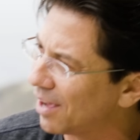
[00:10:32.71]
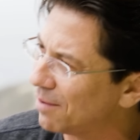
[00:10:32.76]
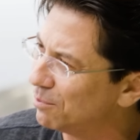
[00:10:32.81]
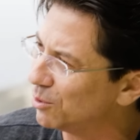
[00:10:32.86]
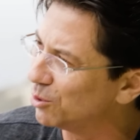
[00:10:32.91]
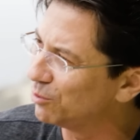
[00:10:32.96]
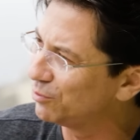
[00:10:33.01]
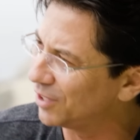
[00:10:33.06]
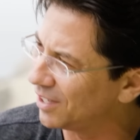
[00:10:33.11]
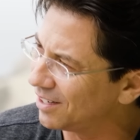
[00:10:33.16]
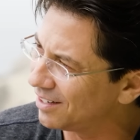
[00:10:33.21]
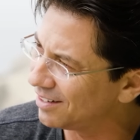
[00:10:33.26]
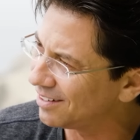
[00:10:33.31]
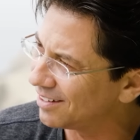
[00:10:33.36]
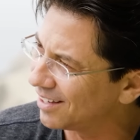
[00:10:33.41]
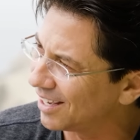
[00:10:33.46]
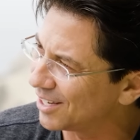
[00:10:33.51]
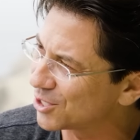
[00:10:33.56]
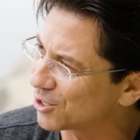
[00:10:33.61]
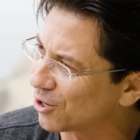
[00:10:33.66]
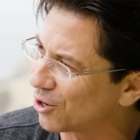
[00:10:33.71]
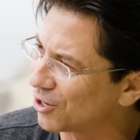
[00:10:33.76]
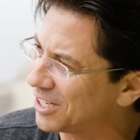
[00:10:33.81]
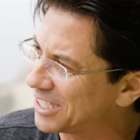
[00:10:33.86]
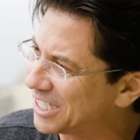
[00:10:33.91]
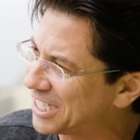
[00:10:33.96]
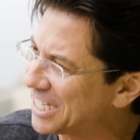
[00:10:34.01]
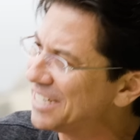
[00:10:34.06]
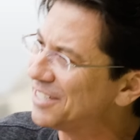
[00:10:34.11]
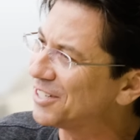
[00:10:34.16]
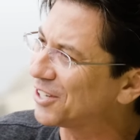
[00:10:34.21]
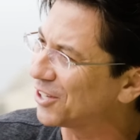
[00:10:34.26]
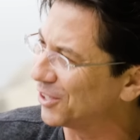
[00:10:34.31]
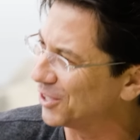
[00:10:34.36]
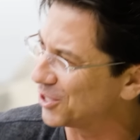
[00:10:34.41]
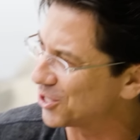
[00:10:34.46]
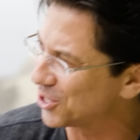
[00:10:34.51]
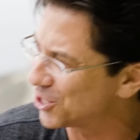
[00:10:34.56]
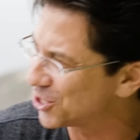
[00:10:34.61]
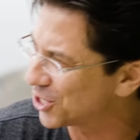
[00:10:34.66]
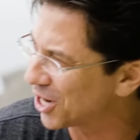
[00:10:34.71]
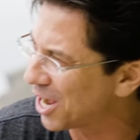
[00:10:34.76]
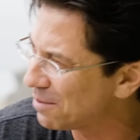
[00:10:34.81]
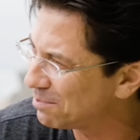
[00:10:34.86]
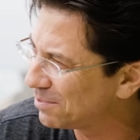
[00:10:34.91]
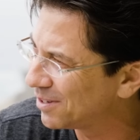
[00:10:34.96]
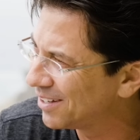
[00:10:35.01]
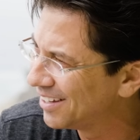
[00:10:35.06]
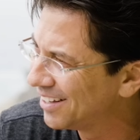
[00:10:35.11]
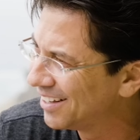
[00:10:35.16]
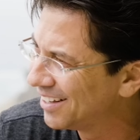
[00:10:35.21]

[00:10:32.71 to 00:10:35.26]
I moved in. I started Dean Collision Shop.